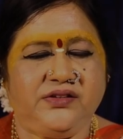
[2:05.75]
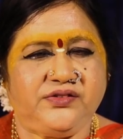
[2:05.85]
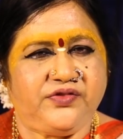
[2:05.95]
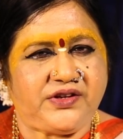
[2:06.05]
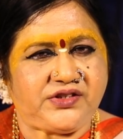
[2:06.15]

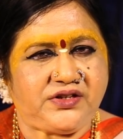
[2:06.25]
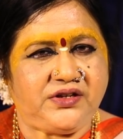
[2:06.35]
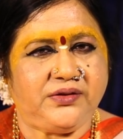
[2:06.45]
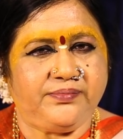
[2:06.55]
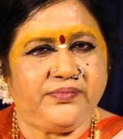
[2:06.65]
his first
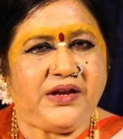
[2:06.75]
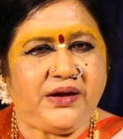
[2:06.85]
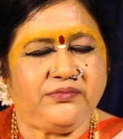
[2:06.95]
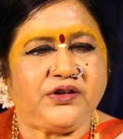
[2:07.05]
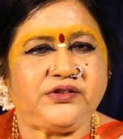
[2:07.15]

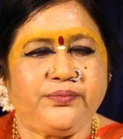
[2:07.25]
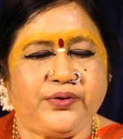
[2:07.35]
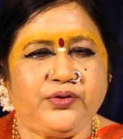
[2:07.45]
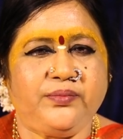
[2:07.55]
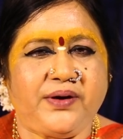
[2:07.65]
name was
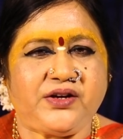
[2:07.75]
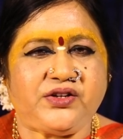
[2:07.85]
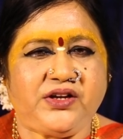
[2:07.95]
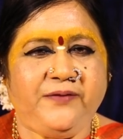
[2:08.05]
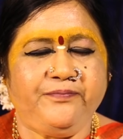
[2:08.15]
Bhrigu
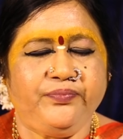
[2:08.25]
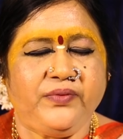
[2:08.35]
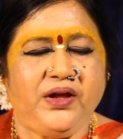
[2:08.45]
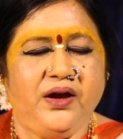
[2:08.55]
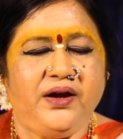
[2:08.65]
Maharshi.
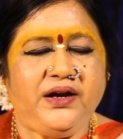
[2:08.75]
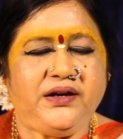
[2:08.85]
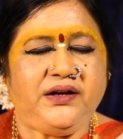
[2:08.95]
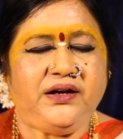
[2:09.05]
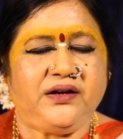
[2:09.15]
He
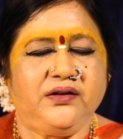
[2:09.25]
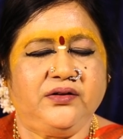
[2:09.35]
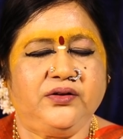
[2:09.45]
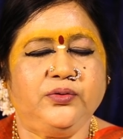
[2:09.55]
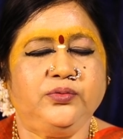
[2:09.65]
did
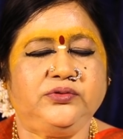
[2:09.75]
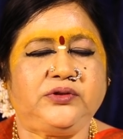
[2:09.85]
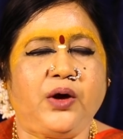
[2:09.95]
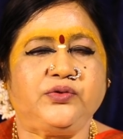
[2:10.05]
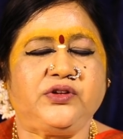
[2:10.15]

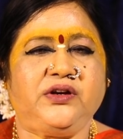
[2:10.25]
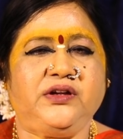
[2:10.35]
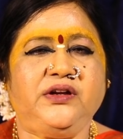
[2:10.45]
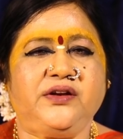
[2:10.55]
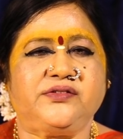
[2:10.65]
2000
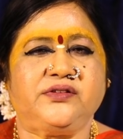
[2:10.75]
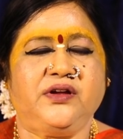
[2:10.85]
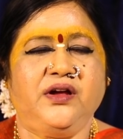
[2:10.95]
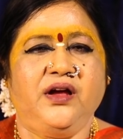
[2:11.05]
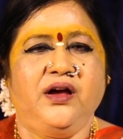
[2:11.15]
years,
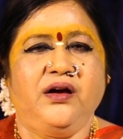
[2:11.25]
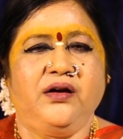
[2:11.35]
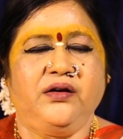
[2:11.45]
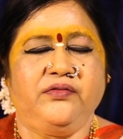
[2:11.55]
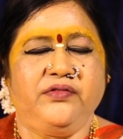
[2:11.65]

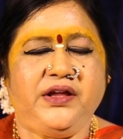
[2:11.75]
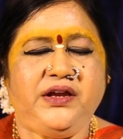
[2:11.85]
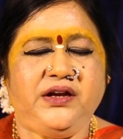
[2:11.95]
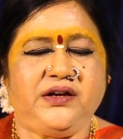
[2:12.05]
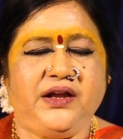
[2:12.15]
a
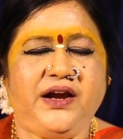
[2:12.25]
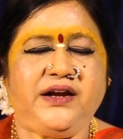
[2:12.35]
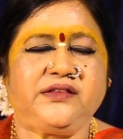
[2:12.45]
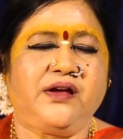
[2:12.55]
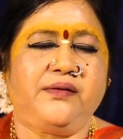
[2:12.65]
very
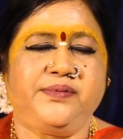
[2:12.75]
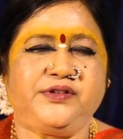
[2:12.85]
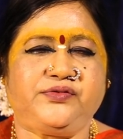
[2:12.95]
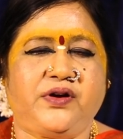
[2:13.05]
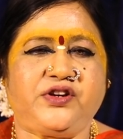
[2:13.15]
great
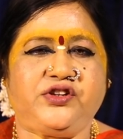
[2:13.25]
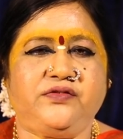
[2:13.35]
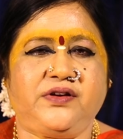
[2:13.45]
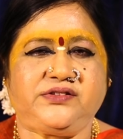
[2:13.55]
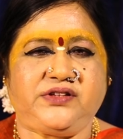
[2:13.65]
tapas for
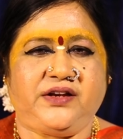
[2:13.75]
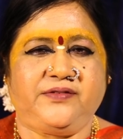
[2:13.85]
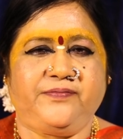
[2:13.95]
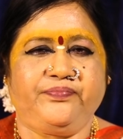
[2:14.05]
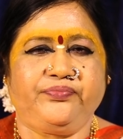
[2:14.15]
Shiva's sake.
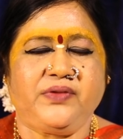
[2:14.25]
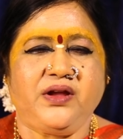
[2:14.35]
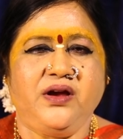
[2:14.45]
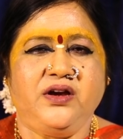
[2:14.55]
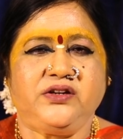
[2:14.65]

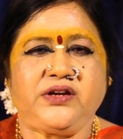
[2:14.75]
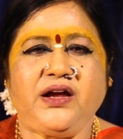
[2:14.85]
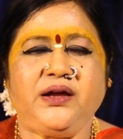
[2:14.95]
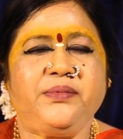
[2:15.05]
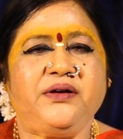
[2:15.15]

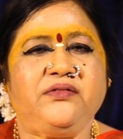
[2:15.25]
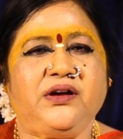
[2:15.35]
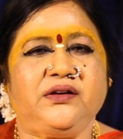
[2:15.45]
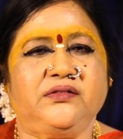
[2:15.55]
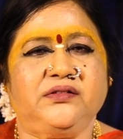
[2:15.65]
Shankar
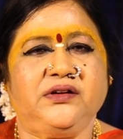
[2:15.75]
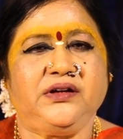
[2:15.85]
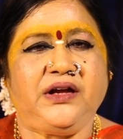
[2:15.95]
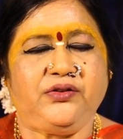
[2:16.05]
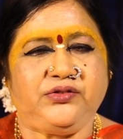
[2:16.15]
Bhagavan
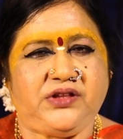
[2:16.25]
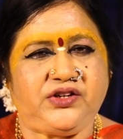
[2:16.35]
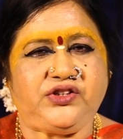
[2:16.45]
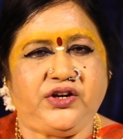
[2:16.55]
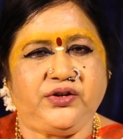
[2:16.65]
gave
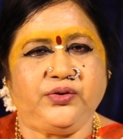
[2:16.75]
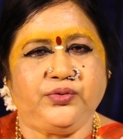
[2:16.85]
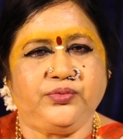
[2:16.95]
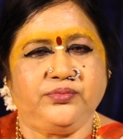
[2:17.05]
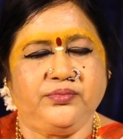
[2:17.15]
darshan
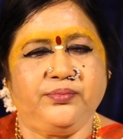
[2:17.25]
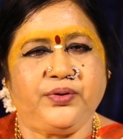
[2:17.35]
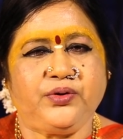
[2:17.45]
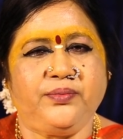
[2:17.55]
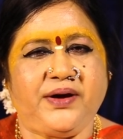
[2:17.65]
to
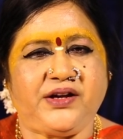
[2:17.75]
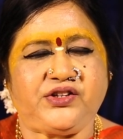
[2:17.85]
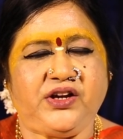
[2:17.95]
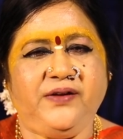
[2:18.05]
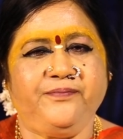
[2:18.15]
Bhrigu
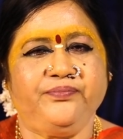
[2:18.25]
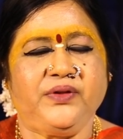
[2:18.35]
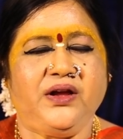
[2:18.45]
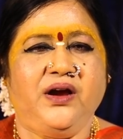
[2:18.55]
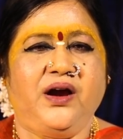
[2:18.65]
Maharshi
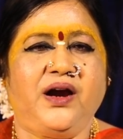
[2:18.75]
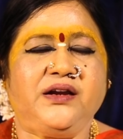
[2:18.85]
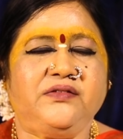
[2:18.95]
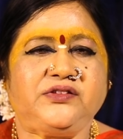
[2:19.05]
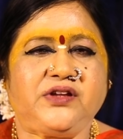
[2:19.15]

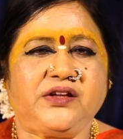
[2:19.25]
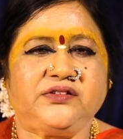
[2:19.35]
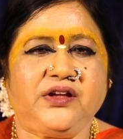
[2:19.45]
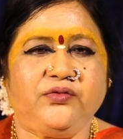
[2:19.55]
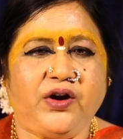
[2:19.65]
and he was
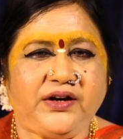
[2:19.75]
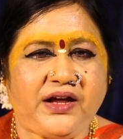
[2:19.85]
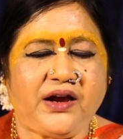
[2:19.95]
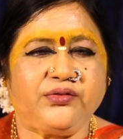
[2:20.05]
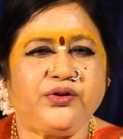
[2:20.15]
asking, what I
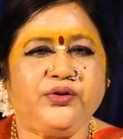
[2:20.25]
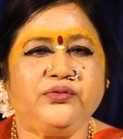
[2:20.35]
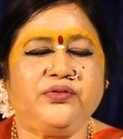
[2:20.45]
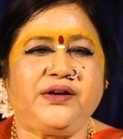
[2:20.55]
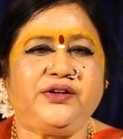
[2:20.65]
have to
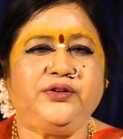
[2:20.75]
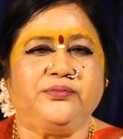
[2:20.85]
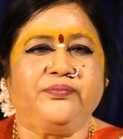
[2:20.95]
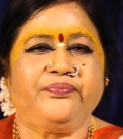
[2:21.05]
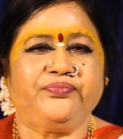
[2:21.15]
do for you?